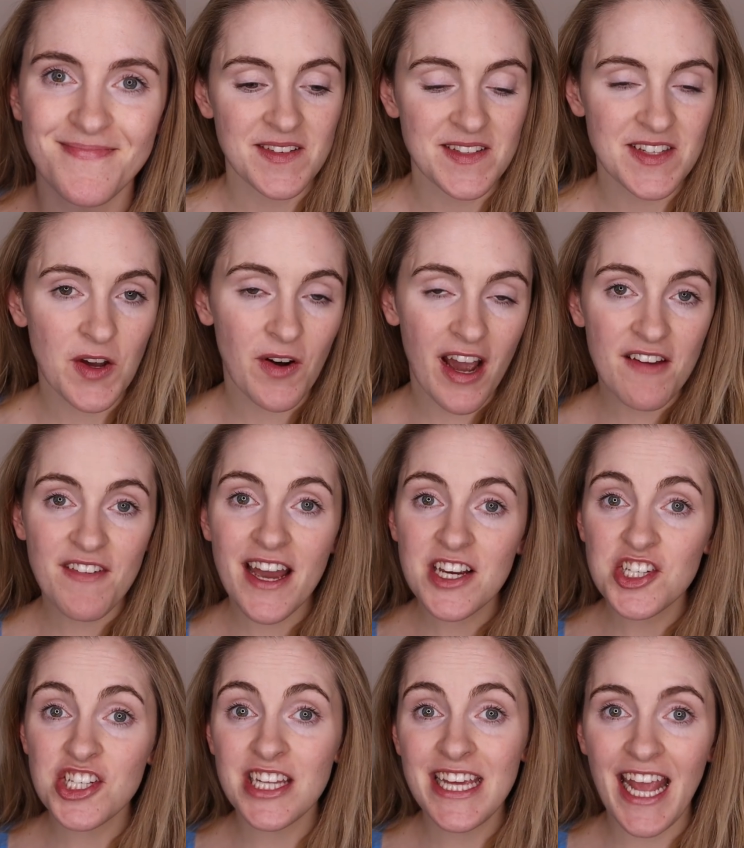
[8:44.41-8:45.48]
So I've
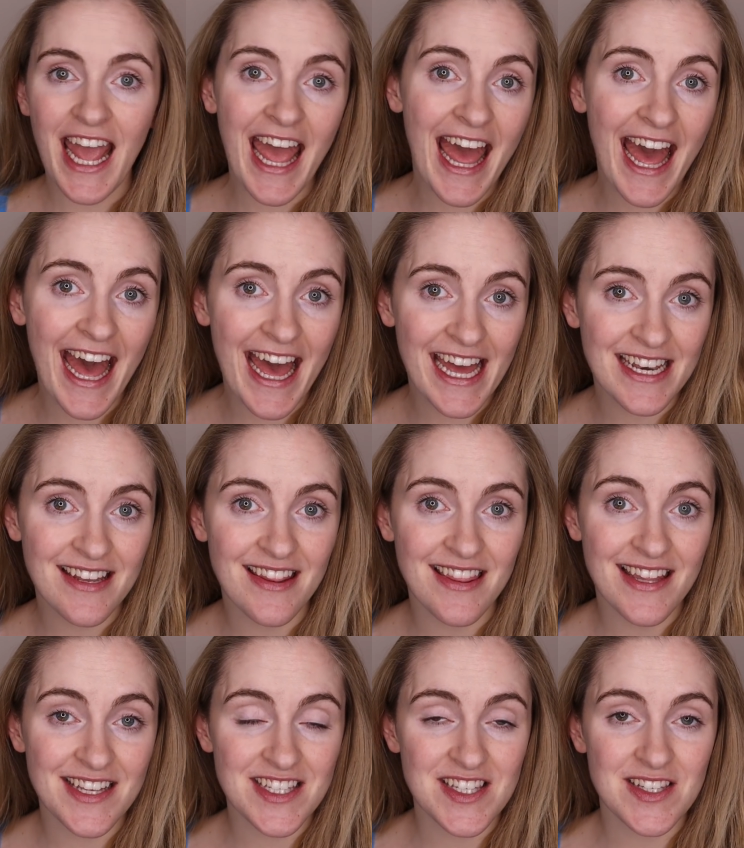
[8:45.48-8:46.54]
actually had
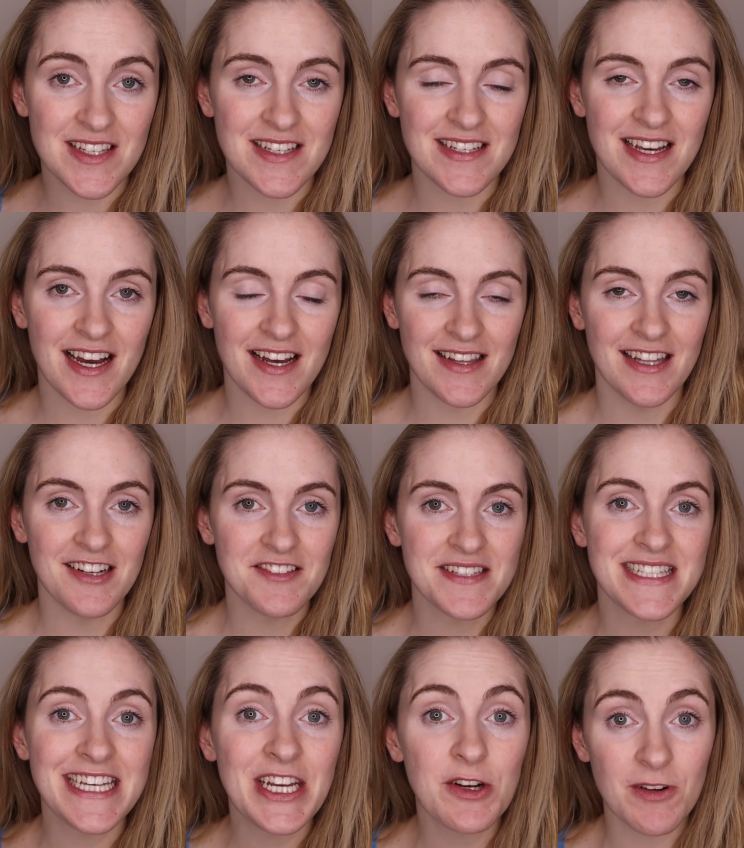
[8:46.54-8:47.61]
this uh, little
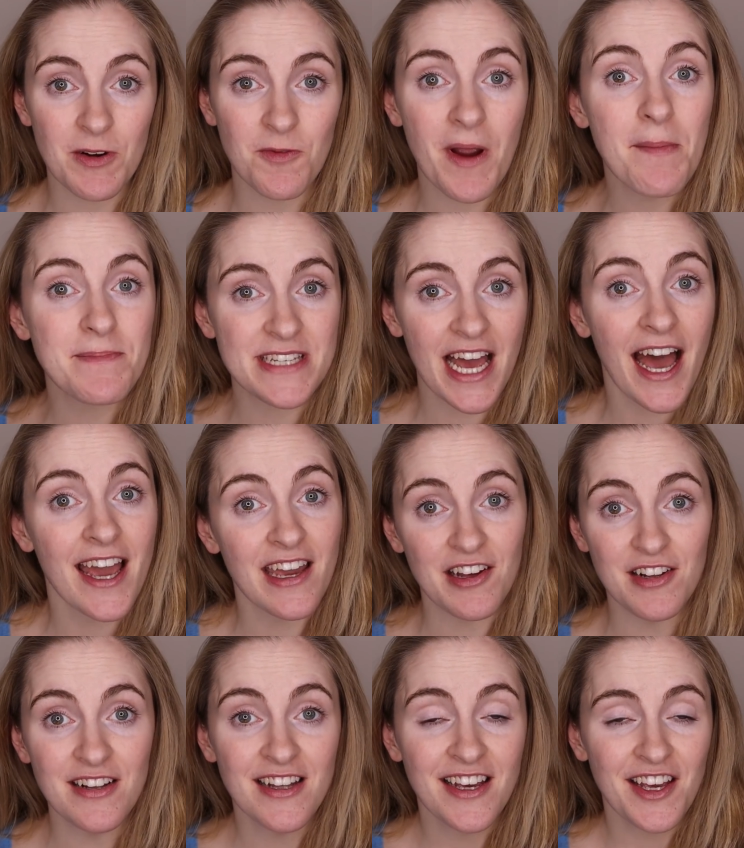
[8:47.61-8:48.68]
secret
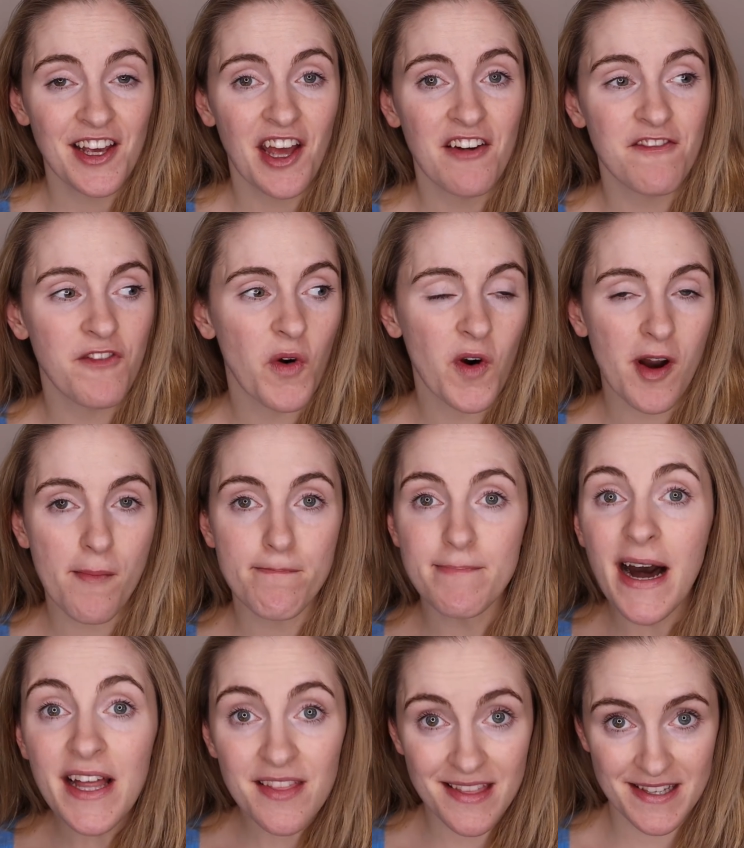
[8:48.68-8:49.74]
reptile for
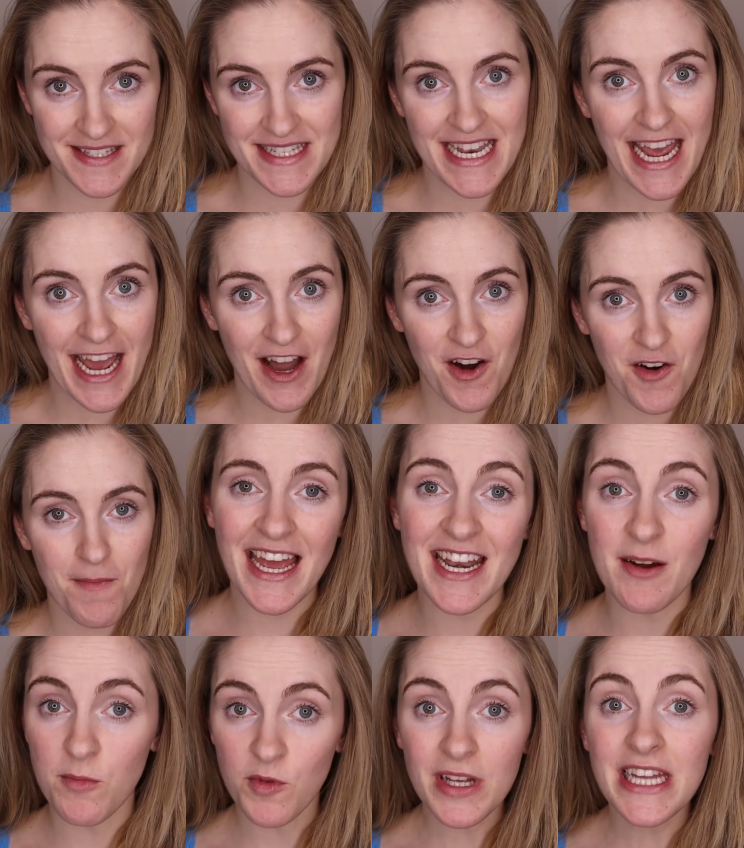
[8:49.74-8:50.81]
months now, and
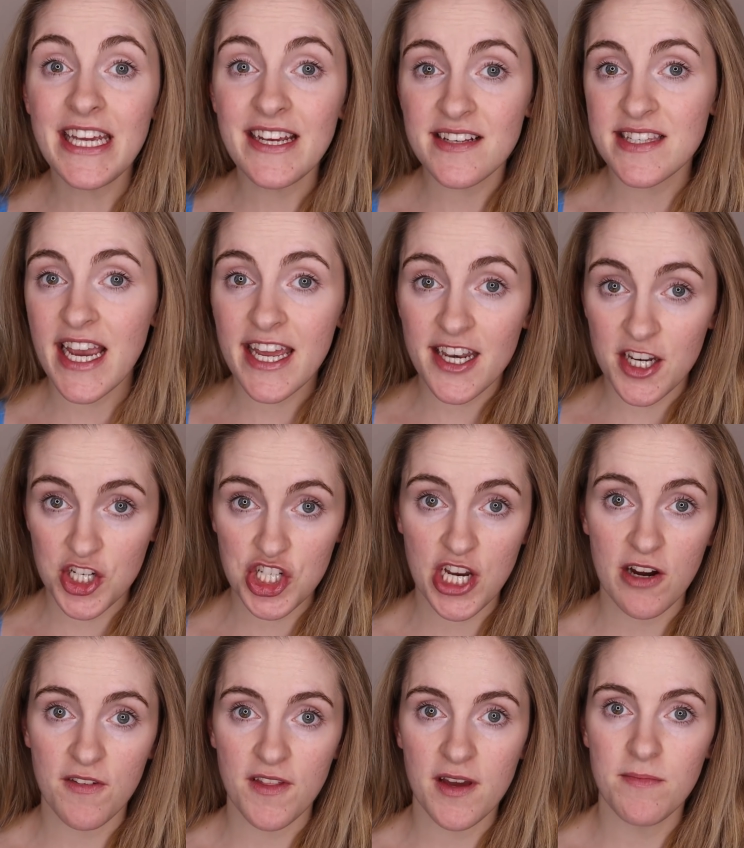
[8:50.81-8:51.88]
I'm really excited to
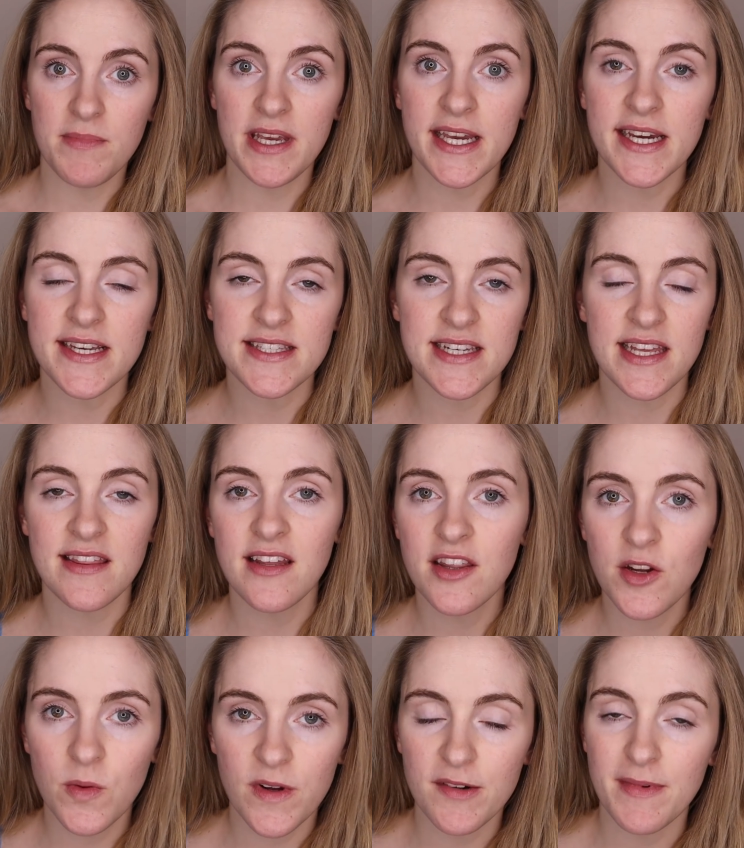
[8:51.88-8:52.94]
share them because I think
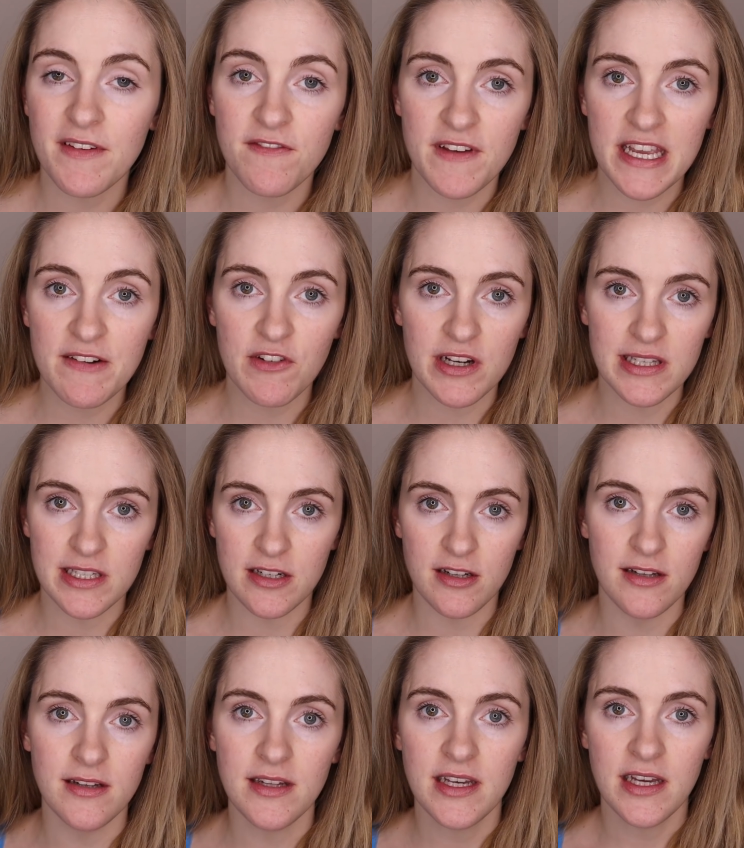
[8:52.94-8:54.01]
they're one of my favorite
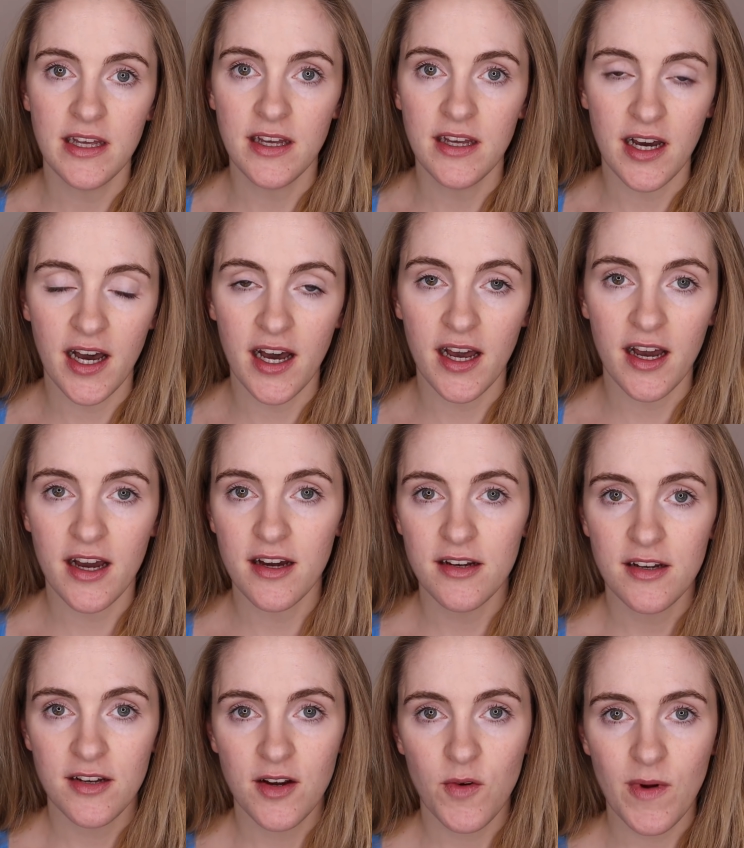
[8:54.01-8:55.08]
little uh,
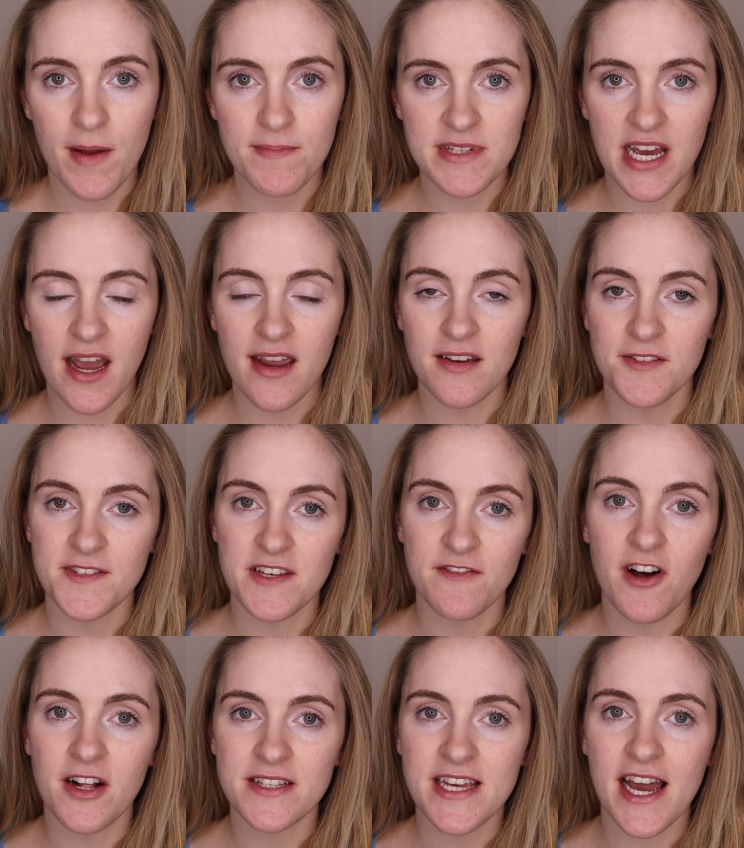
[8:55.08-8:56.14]
reptiles
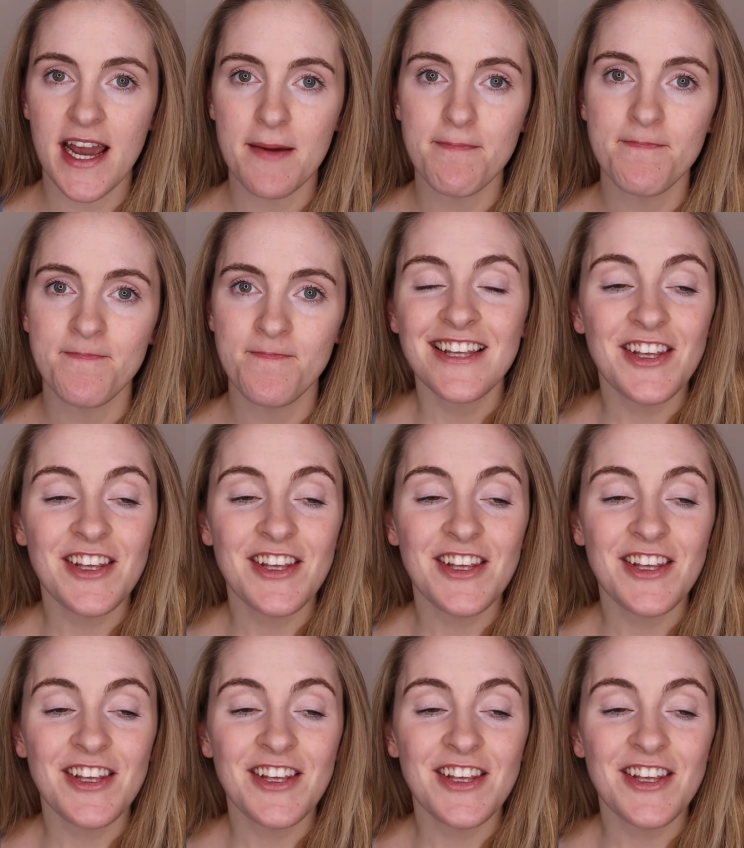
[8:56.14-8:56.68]
of all time.